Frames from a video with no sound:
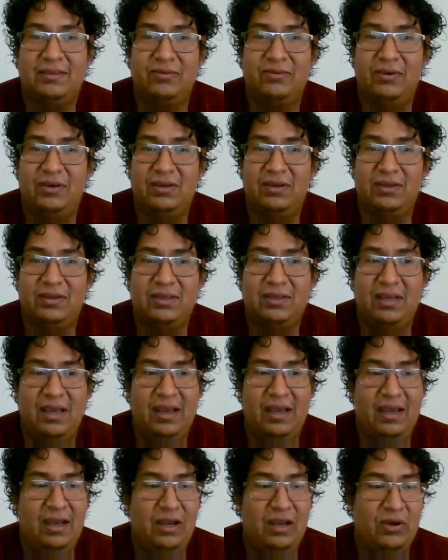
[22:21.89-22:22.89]
Was
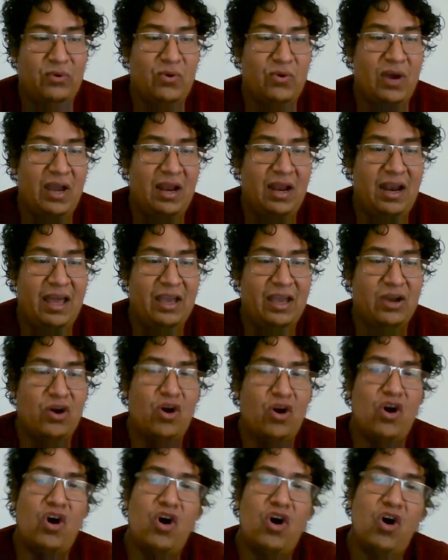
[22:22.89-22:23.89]
quite like
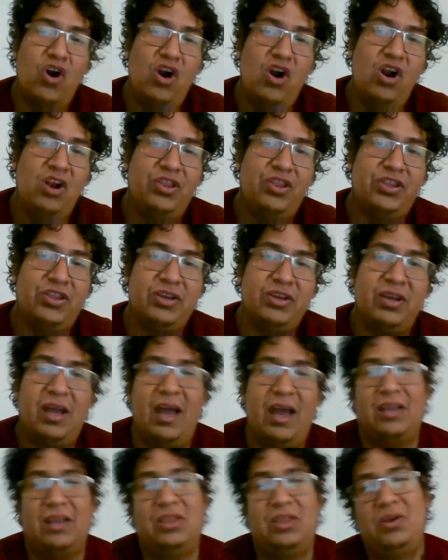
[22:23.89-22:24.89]
old
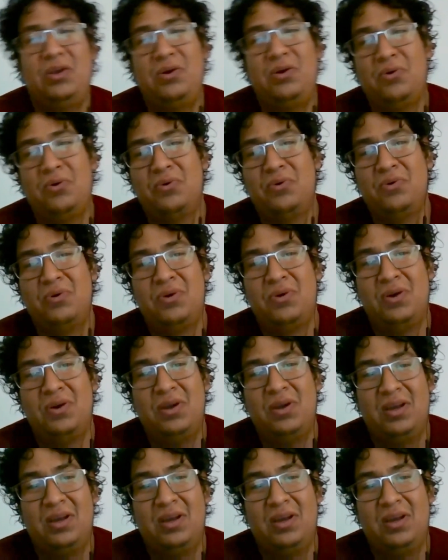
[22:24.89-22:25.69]
and new